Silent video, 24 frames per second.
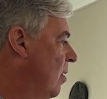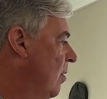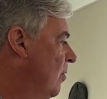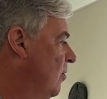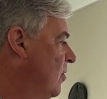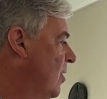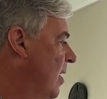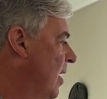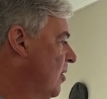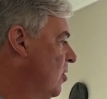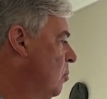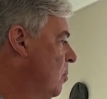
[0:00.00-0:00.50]

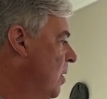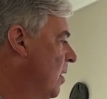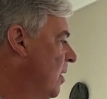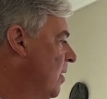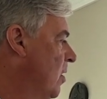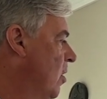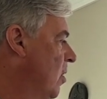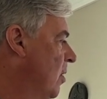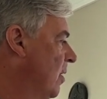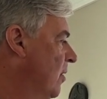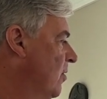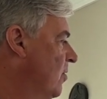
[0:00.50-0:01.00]

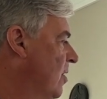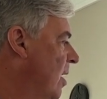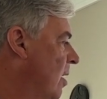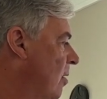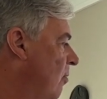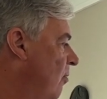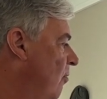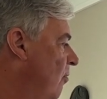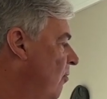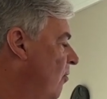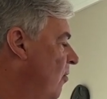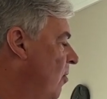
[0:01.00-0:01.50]
Saint-Emilion
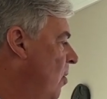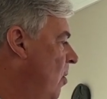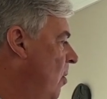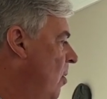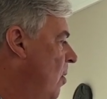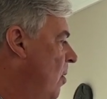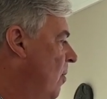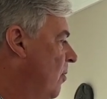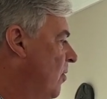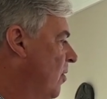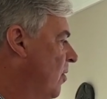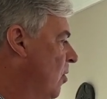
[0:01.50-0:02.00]
itself.
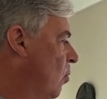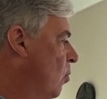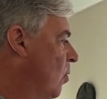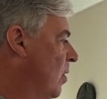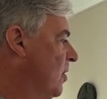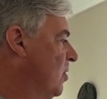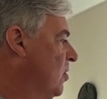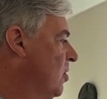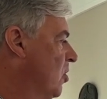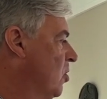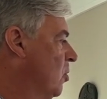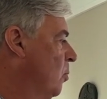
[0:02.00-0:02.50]
There
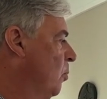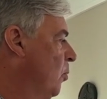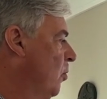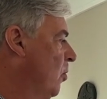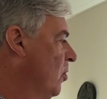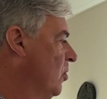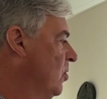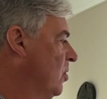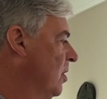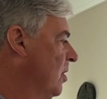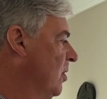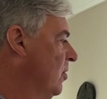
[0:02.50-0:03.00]
was such a
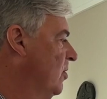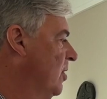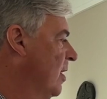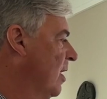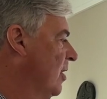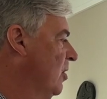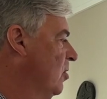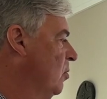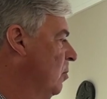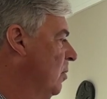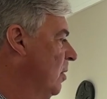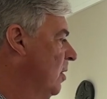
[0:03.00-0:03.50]
person as
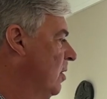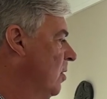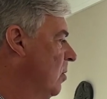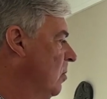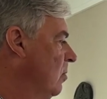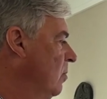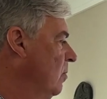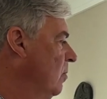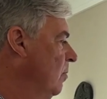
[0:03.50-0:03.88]
Saint-Emilion.